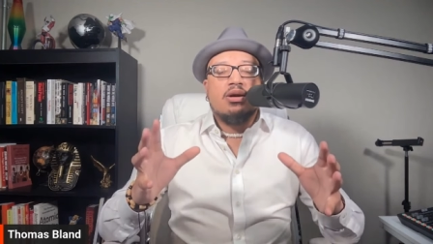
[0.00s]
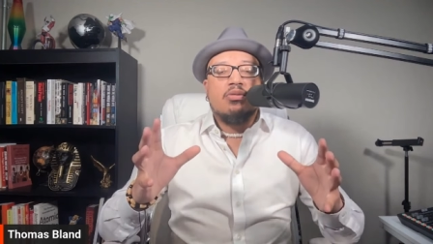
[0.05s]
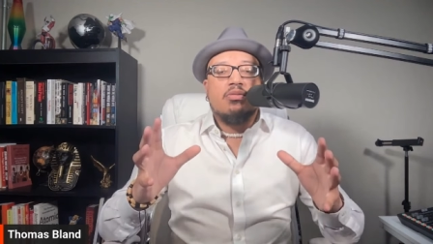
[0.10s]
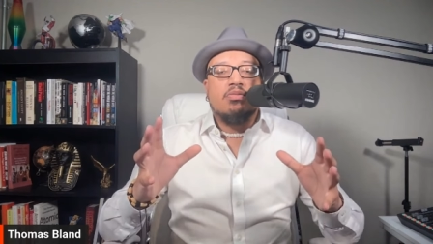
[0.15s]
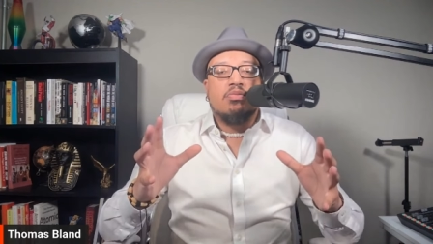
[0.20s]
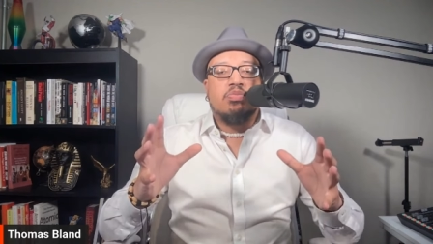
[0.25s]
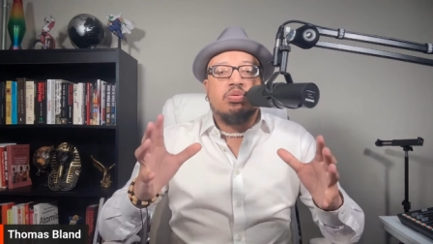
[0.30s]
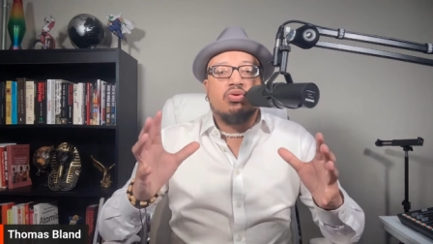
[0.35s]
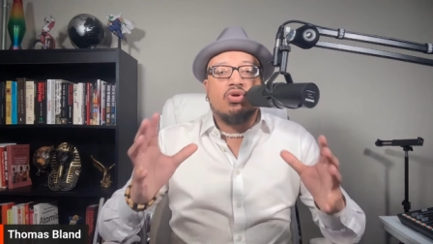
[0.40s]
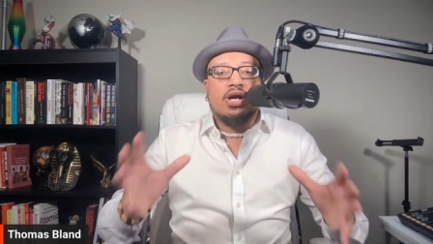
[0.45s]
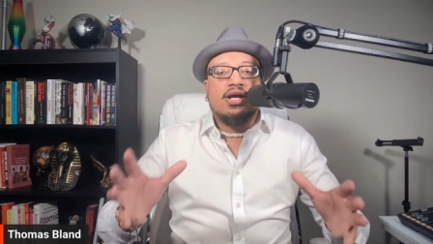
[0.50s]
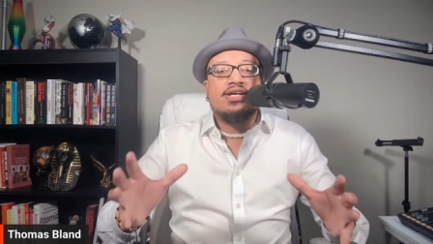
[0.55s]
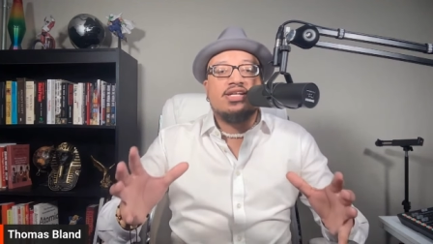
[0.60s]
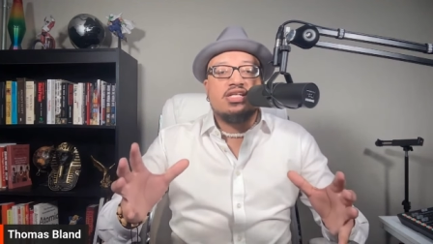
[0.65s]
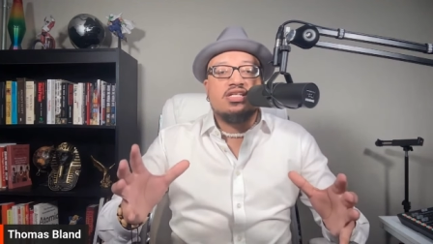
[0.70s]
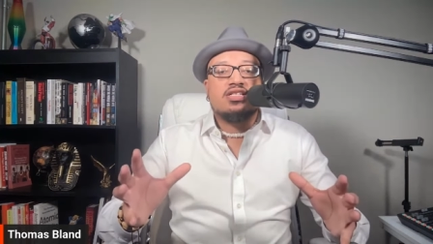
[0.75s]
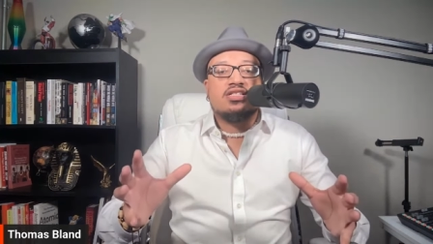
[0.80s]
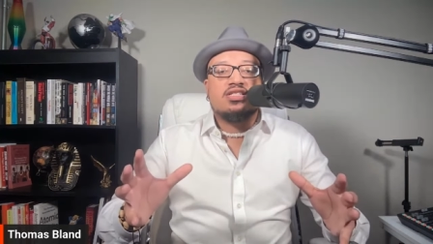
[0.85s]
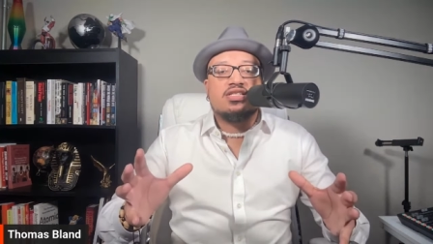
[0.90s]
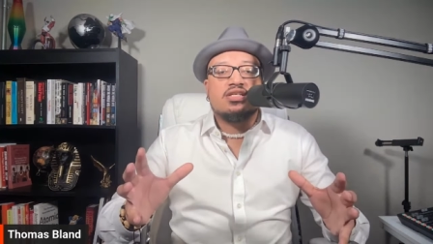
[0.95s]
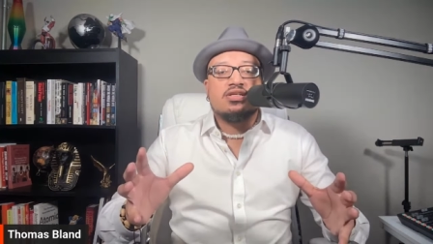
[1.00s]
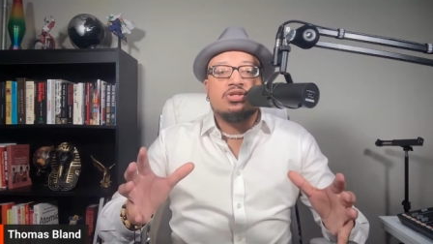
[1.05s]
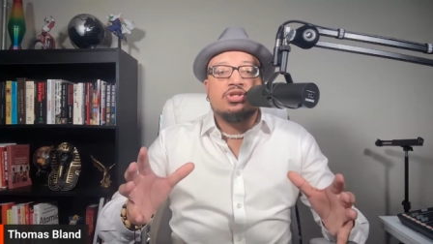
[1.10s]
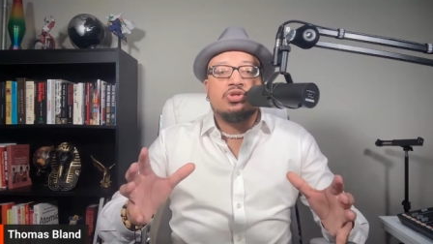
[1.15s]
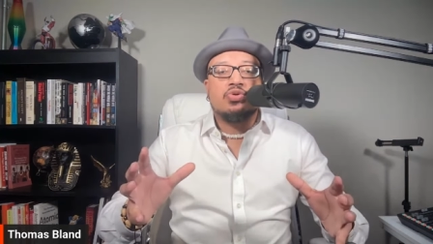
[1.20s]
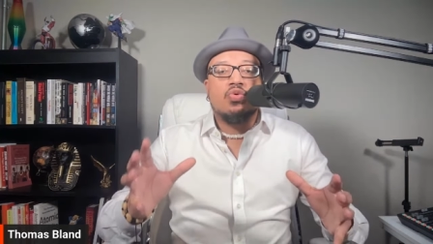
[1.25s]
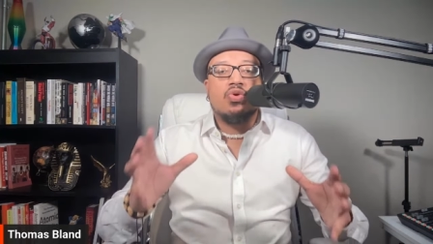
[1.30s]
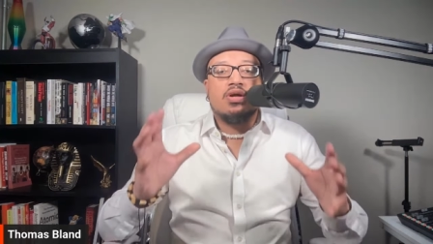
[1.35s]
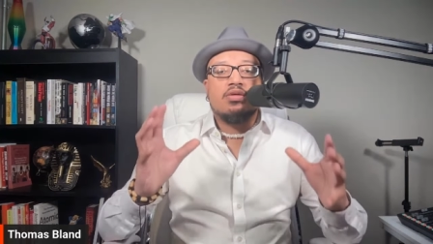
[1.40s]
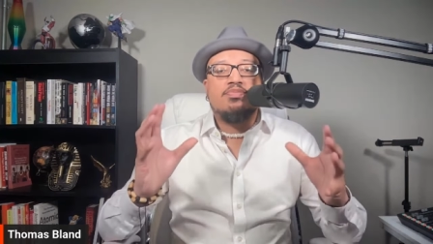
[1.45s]
breaks
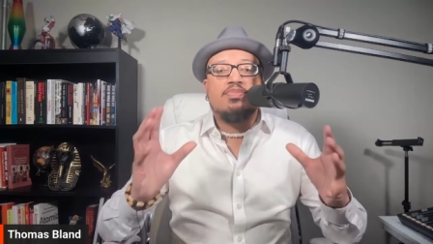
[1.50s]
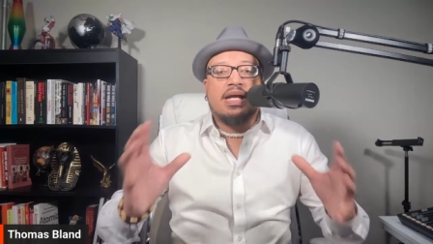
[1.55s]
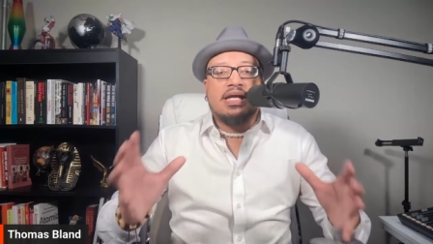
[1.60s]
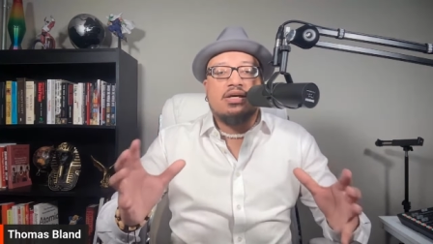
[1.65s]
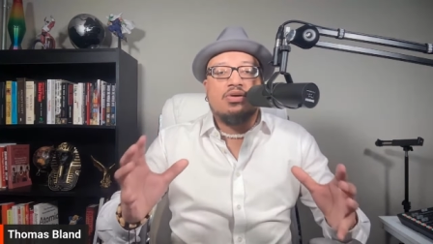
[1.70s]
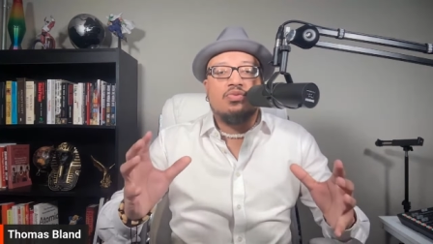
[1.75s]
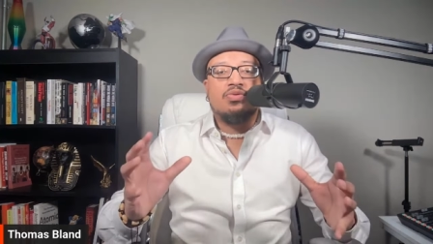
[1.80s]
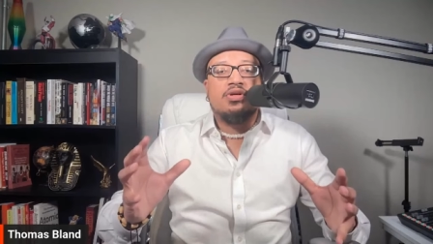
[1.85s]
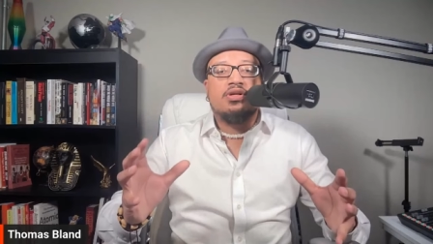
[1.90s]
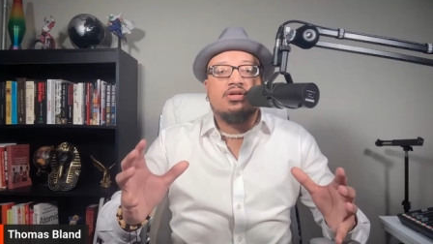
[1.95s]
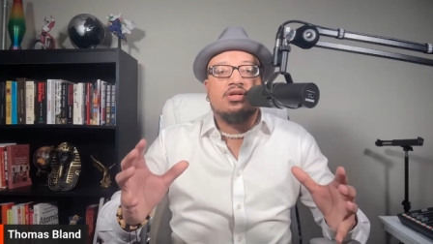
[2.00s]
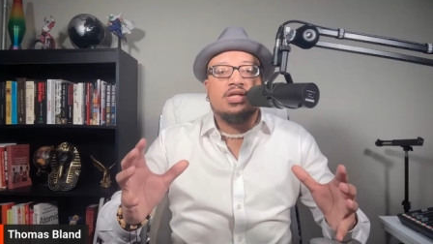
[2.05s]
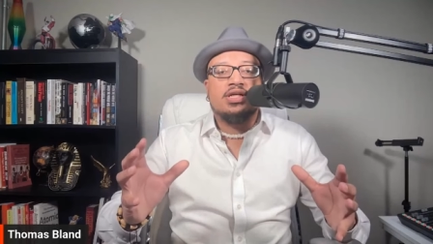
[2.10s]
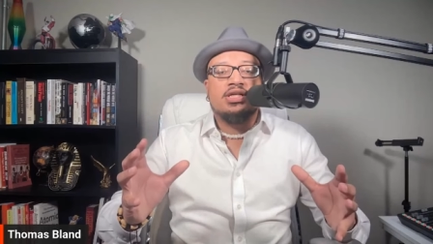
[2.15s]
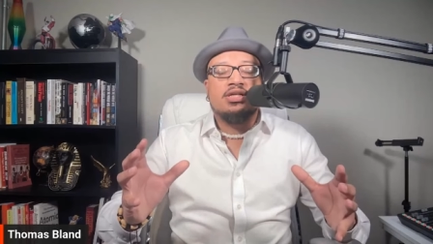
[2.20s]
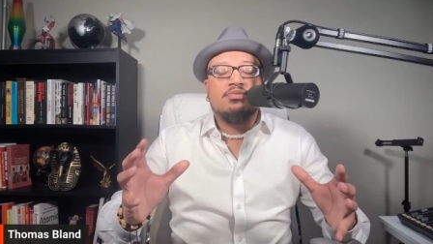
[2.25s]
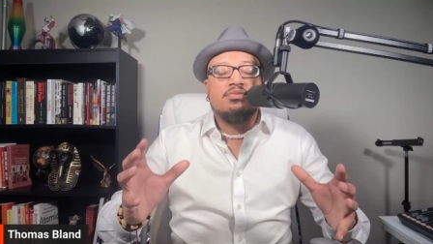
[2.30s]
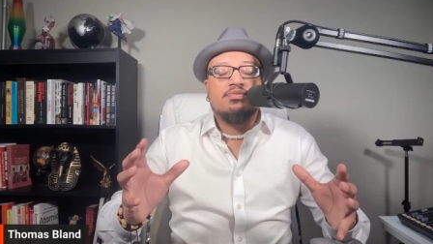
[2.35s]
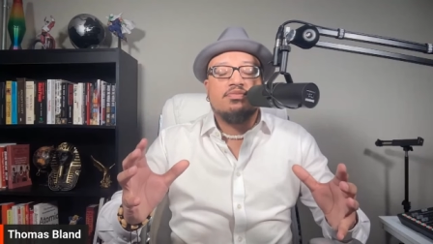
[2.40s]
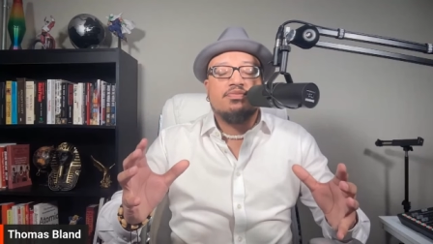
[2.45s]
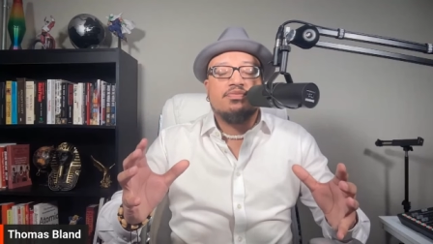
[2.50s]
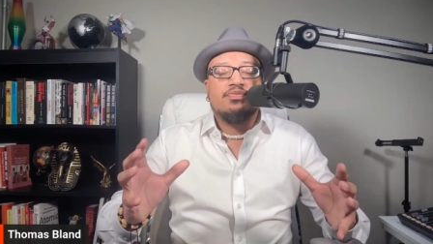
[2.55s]
your boundary,